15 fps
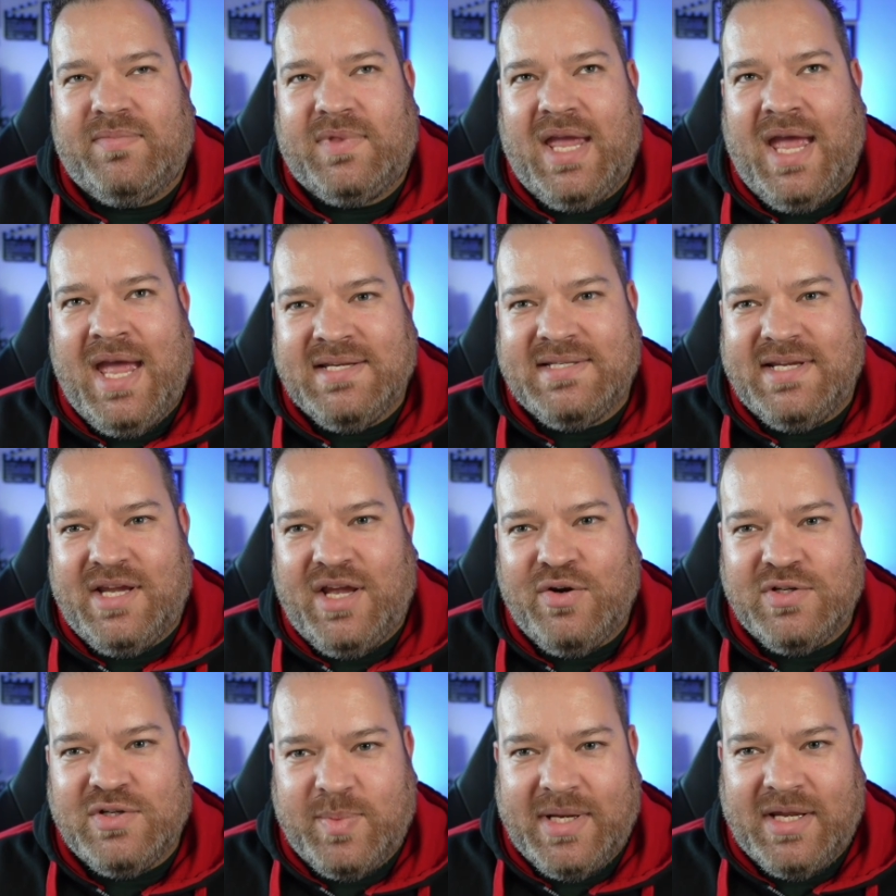
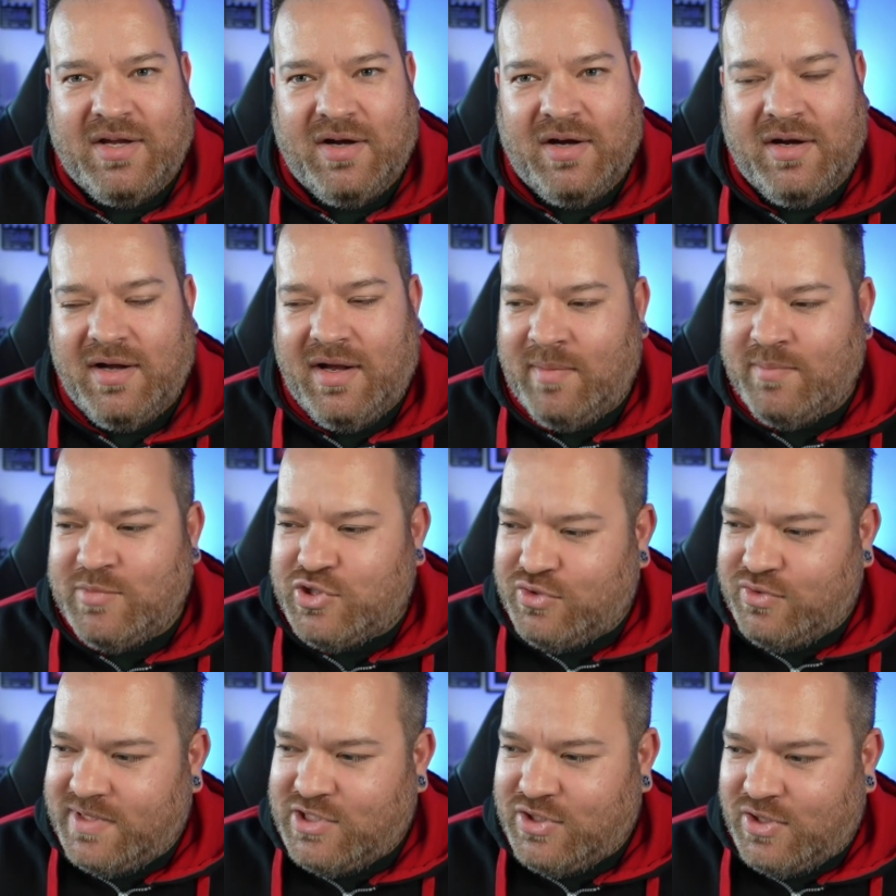SEO speaker. I'm
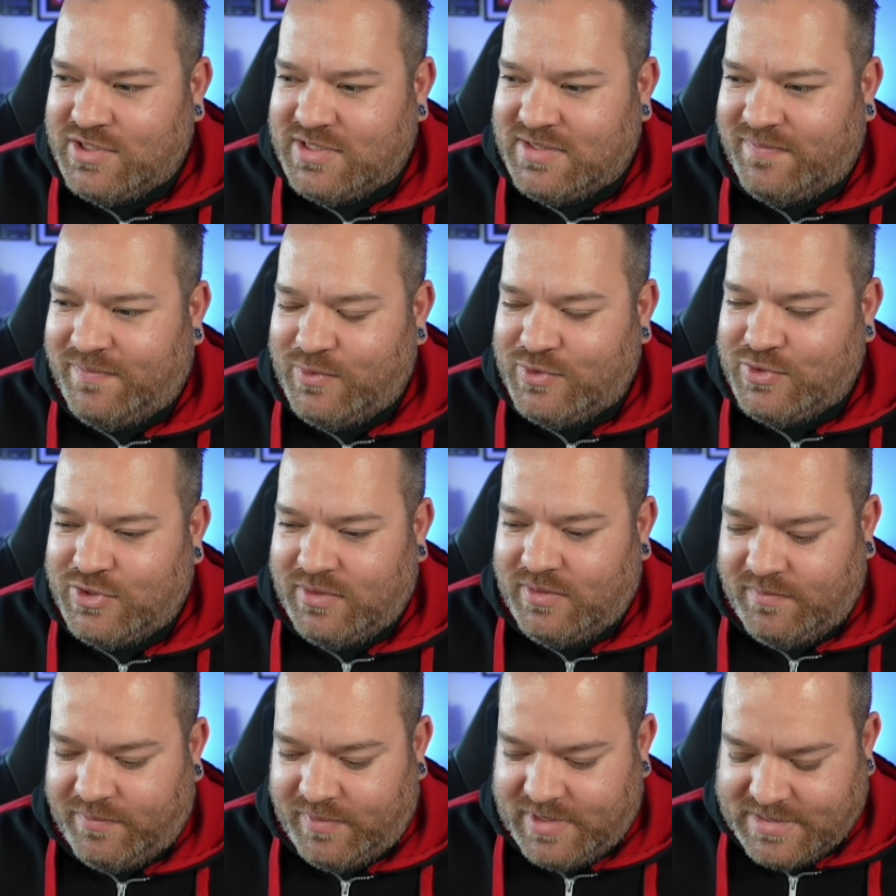sure he charges a
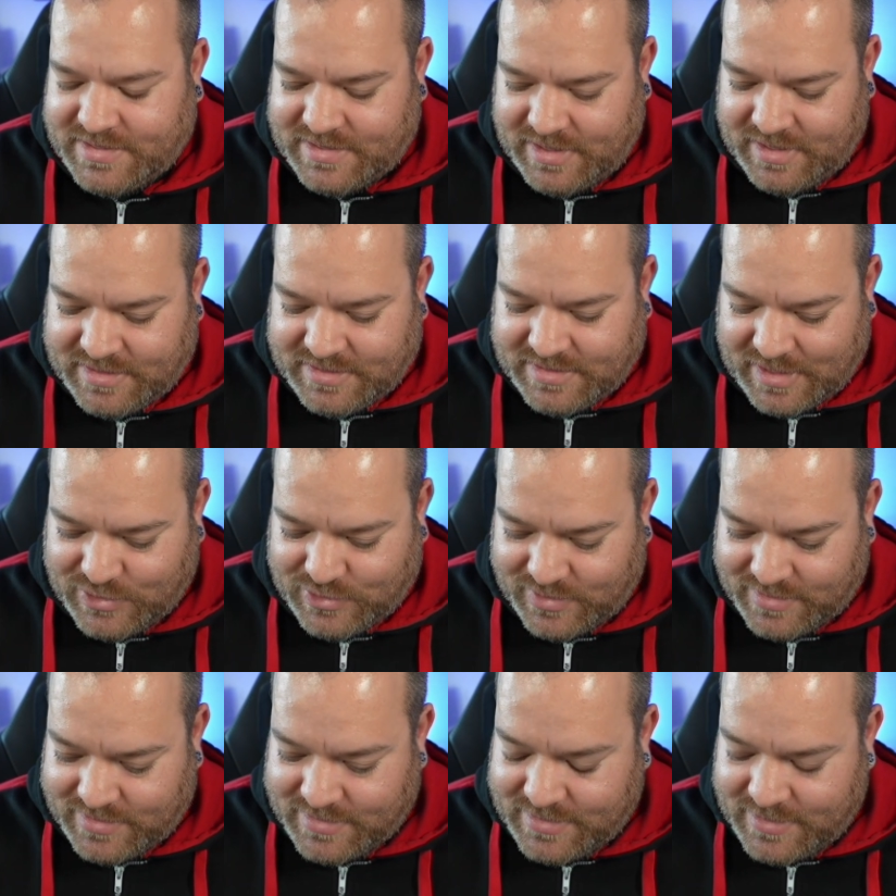fortune for his
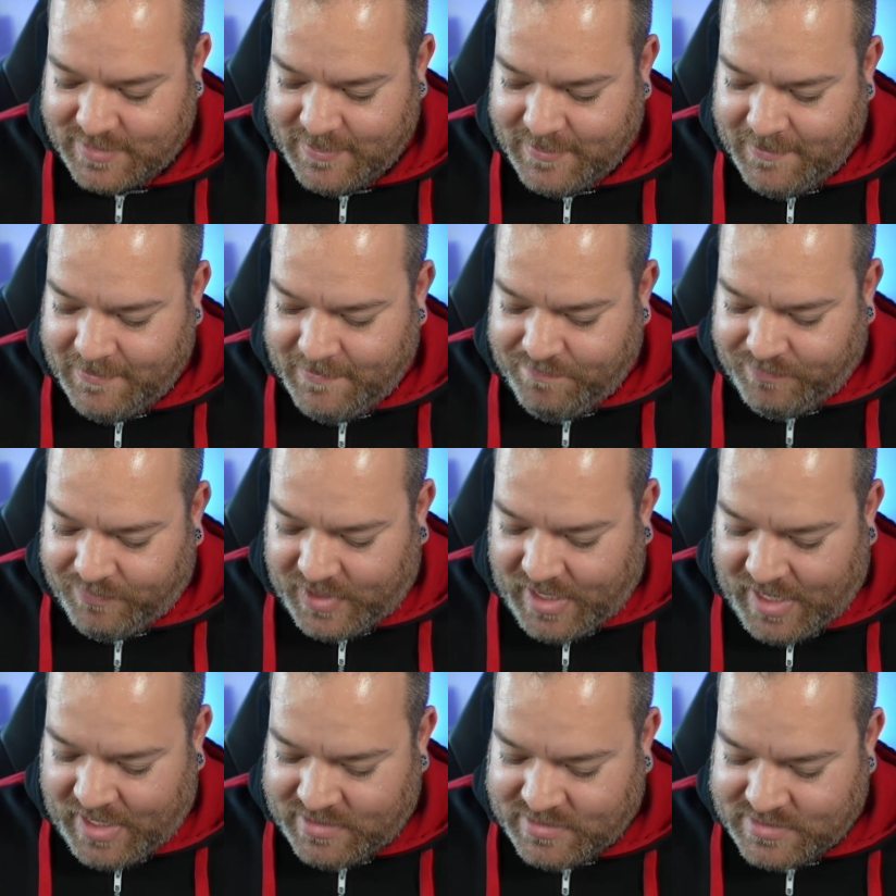sessions.
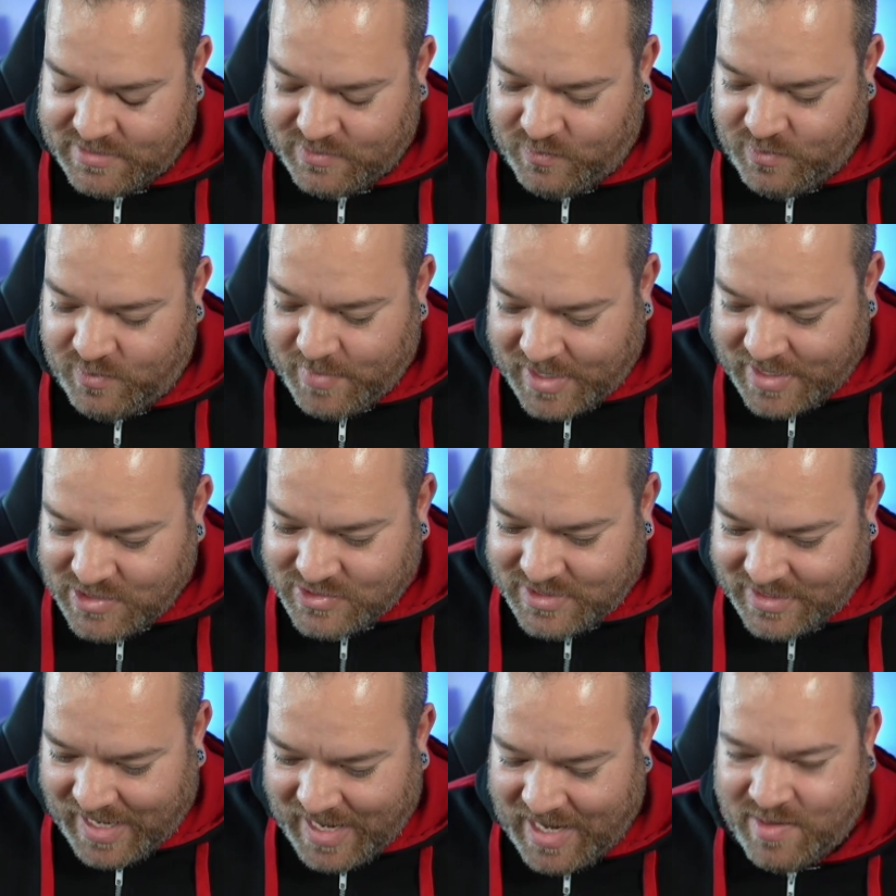And we managed to
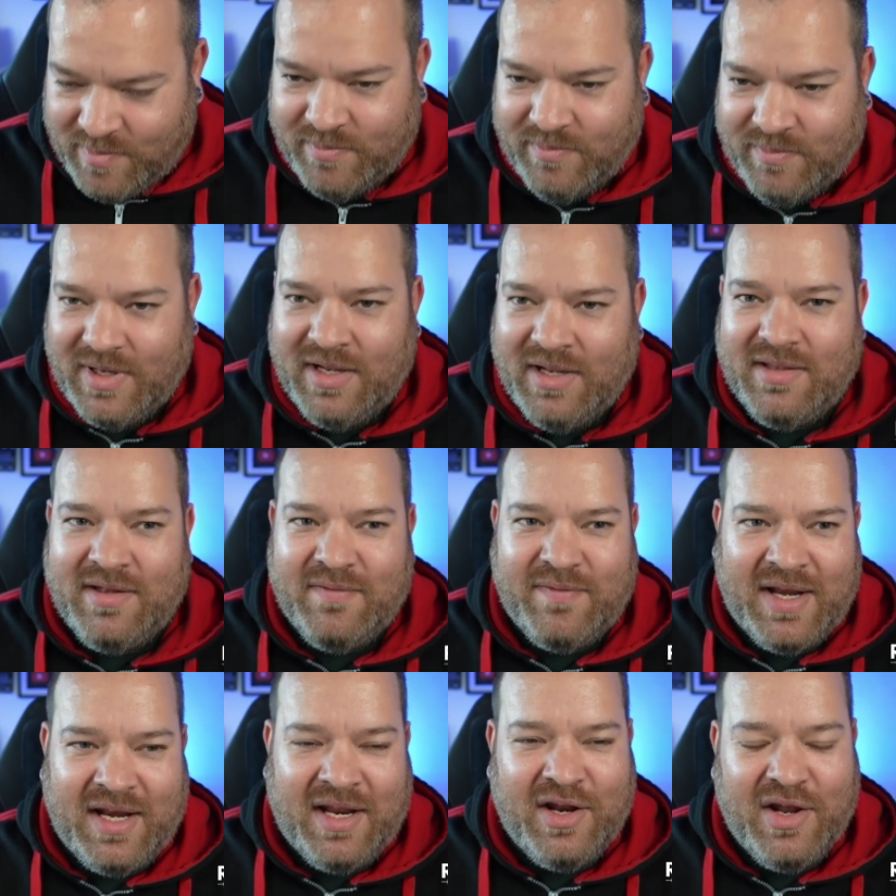get him at the
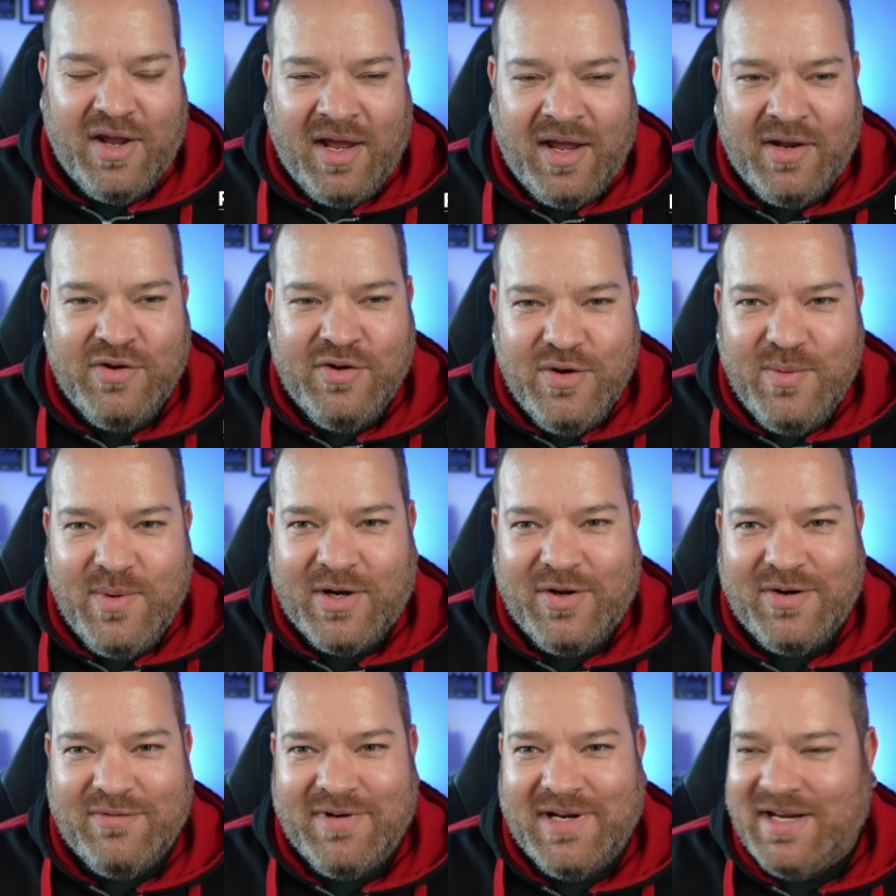event, and I knew I
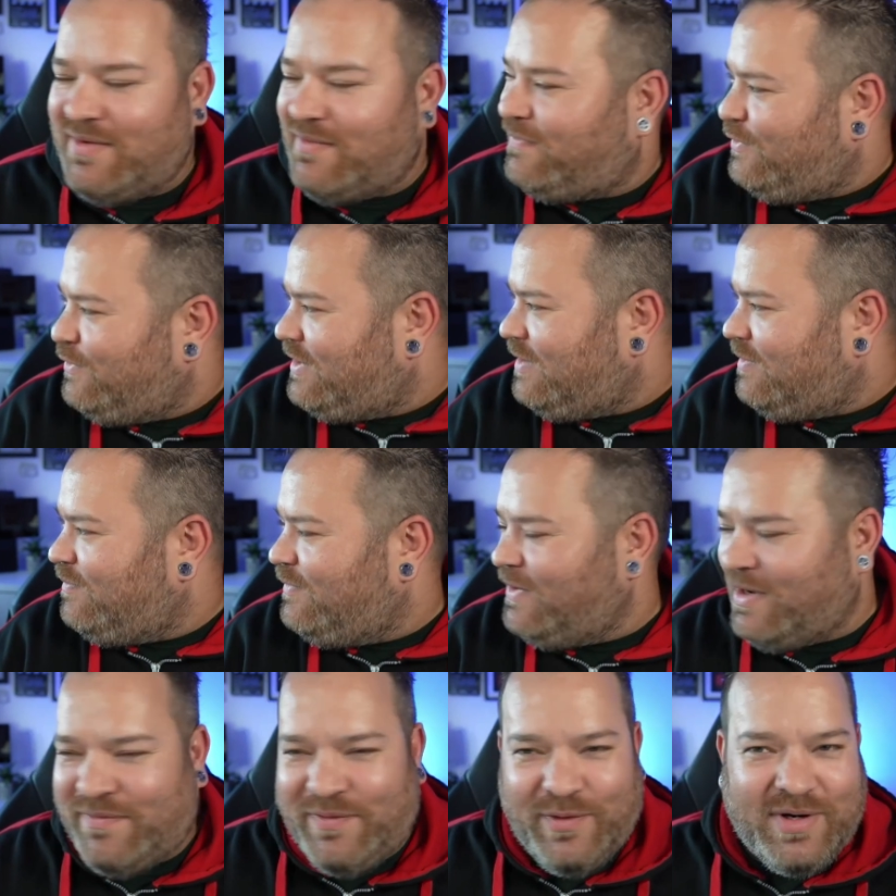couldn't really afford
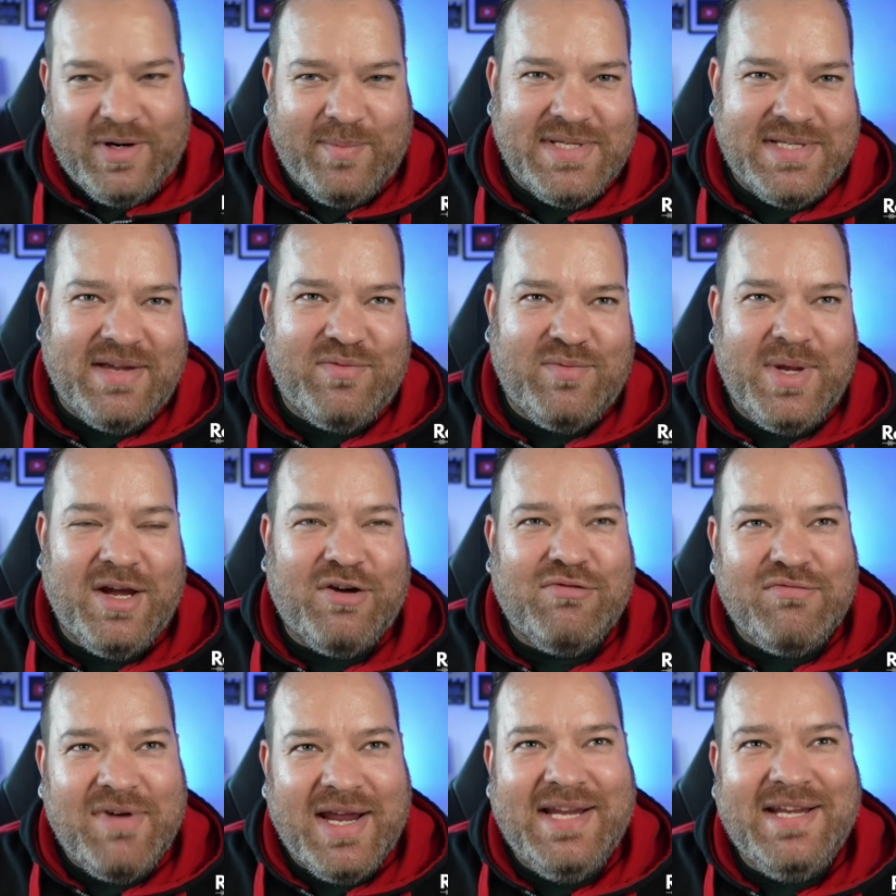him. He's given me a
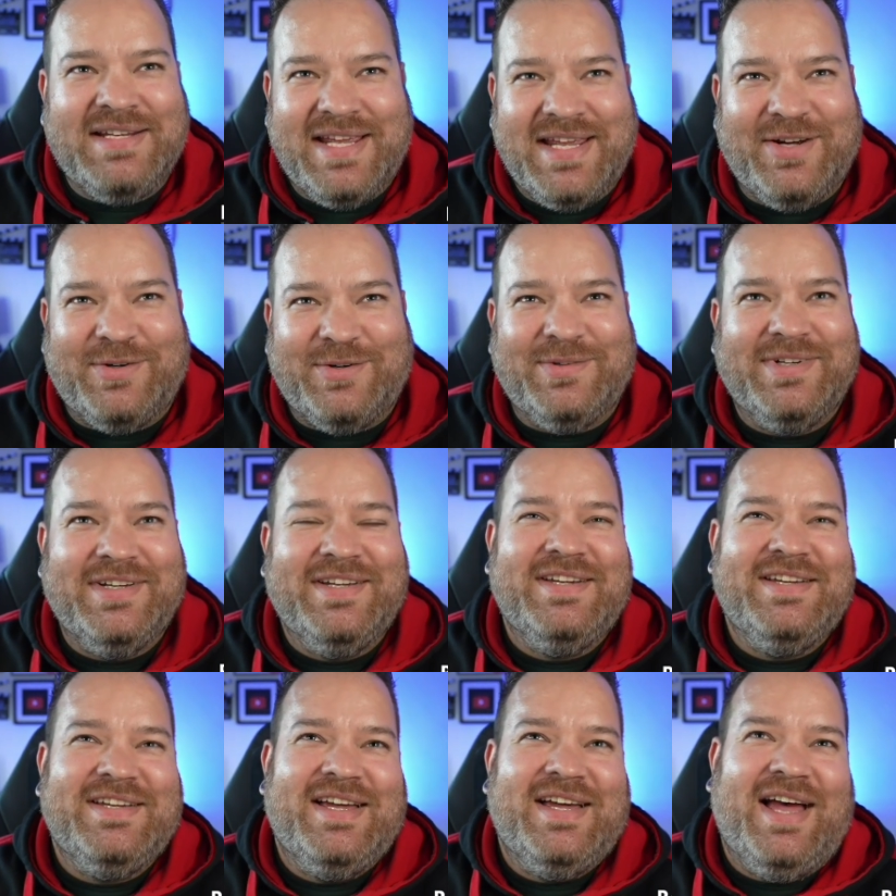great deal.
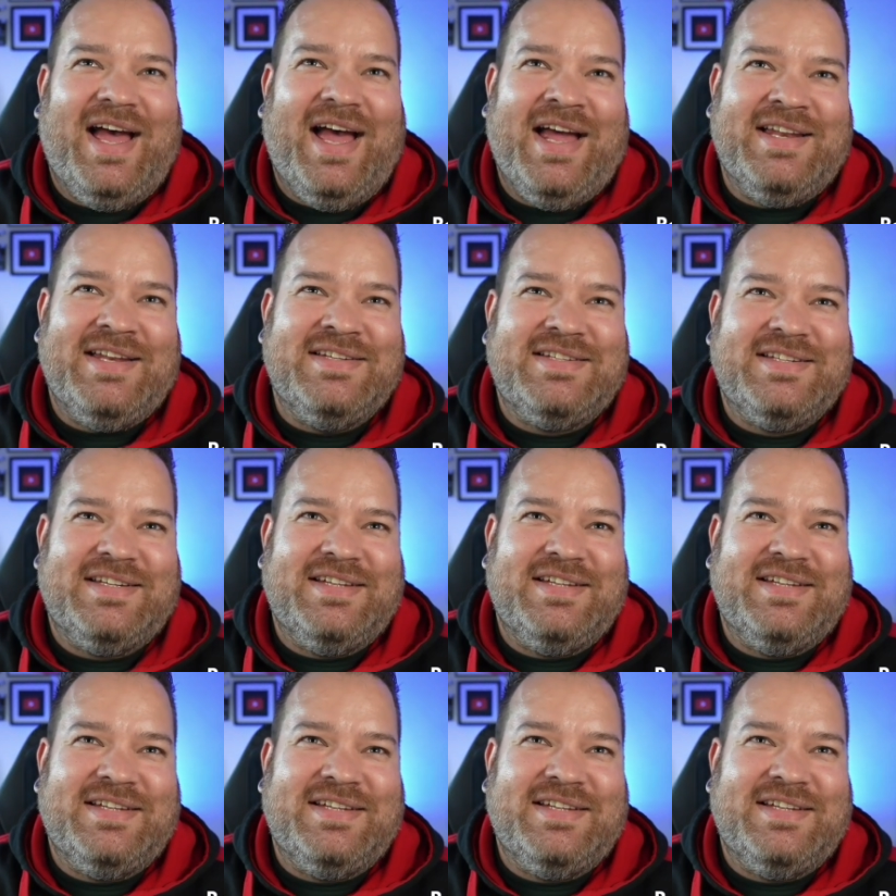And